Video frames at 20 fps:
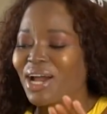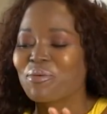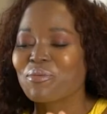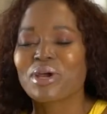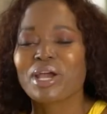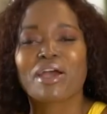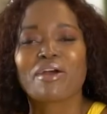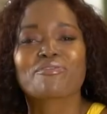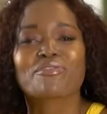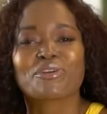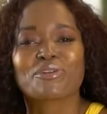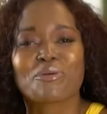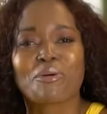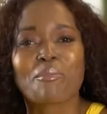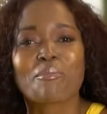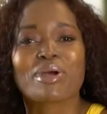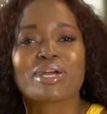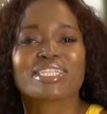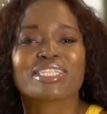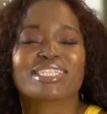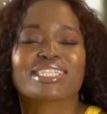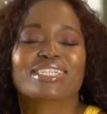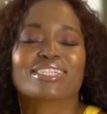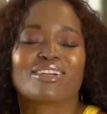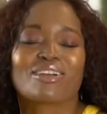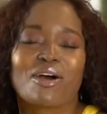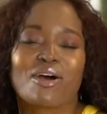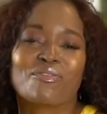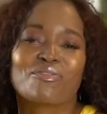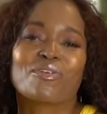We have the romantic
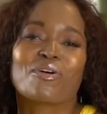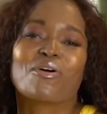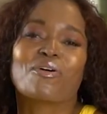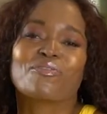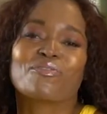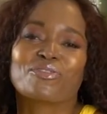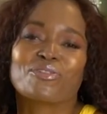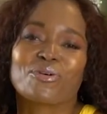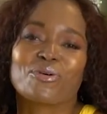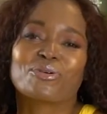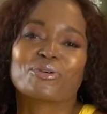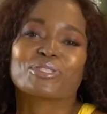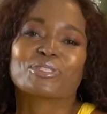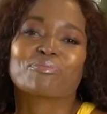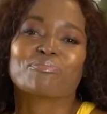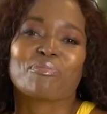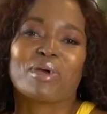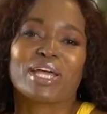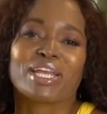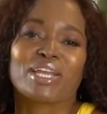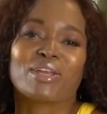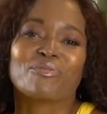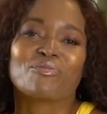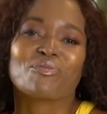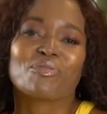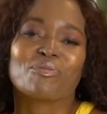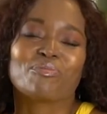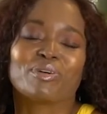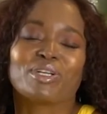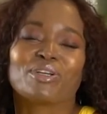love, of course, men
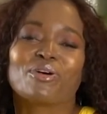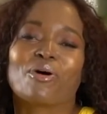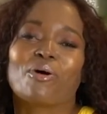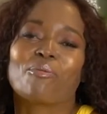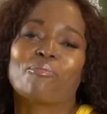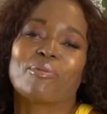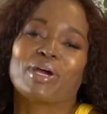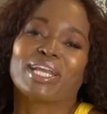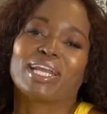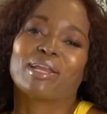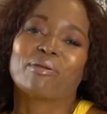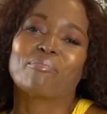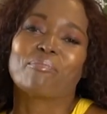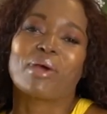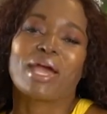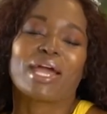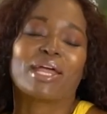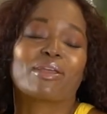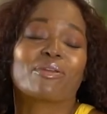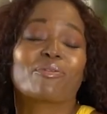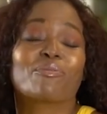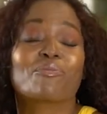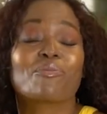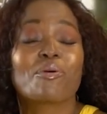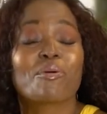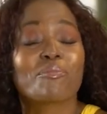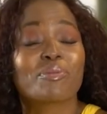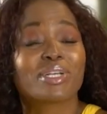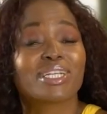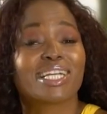and women, or men and men,
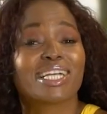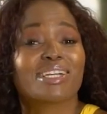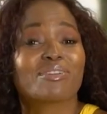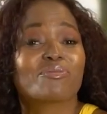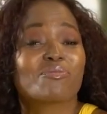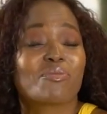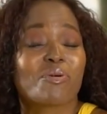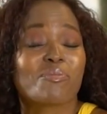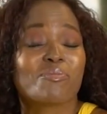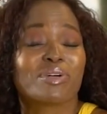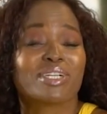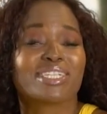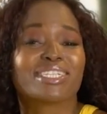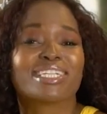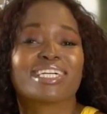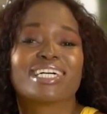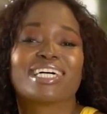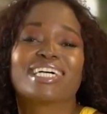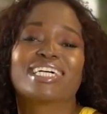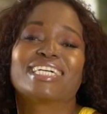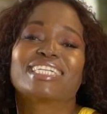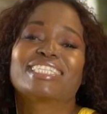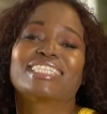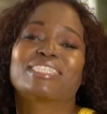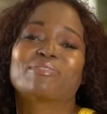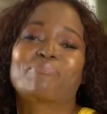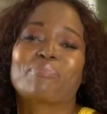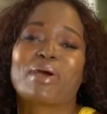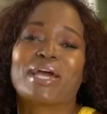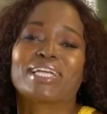woman and woman,
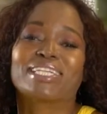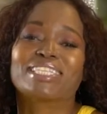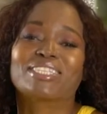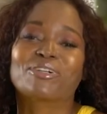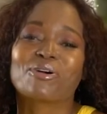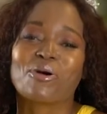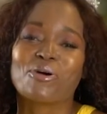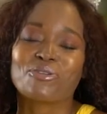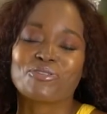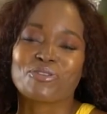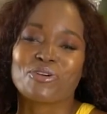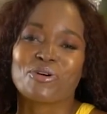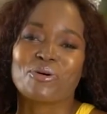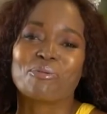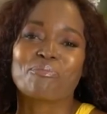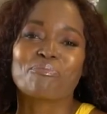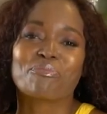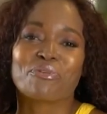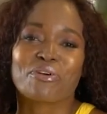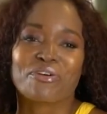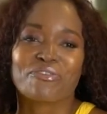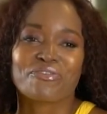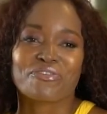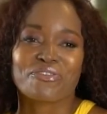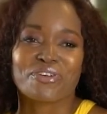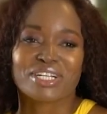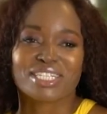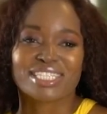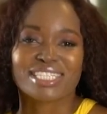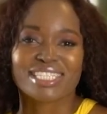depending on your
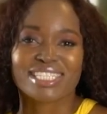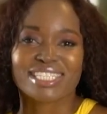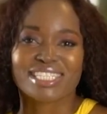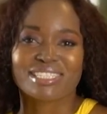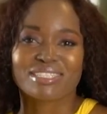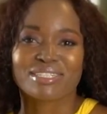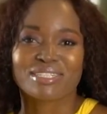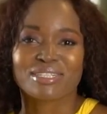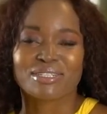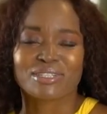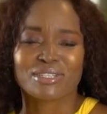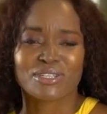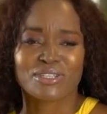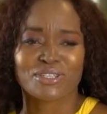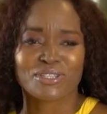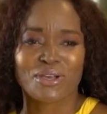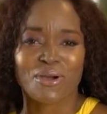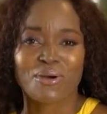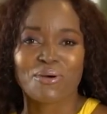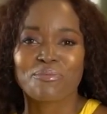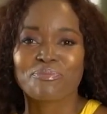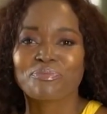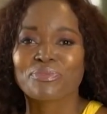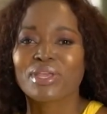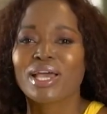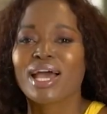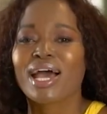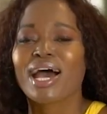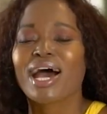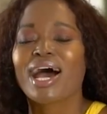preference. So
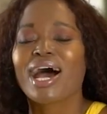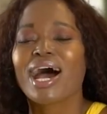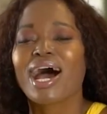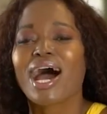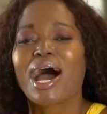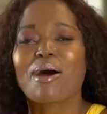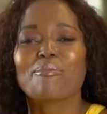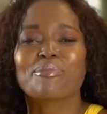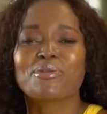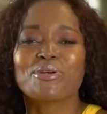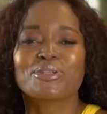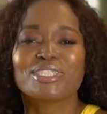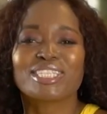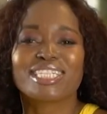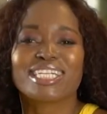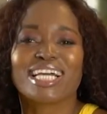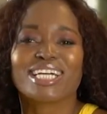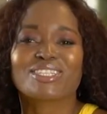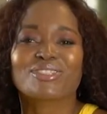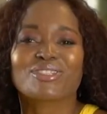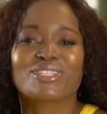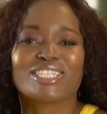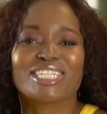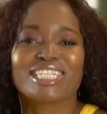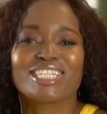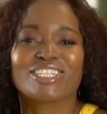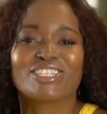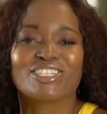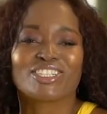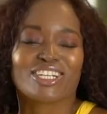I'm not here to
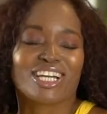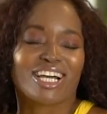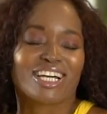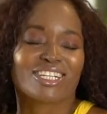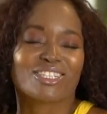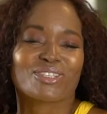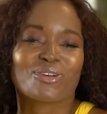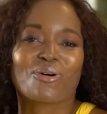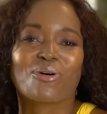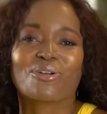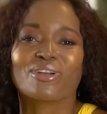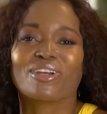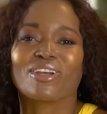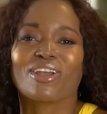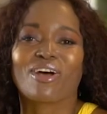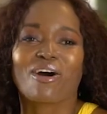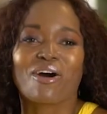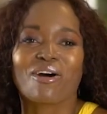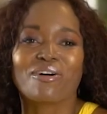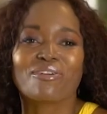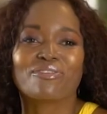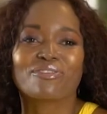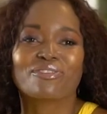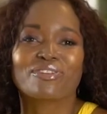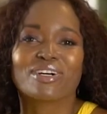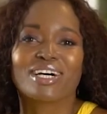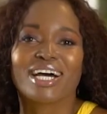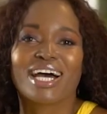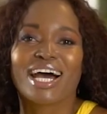teach us on love.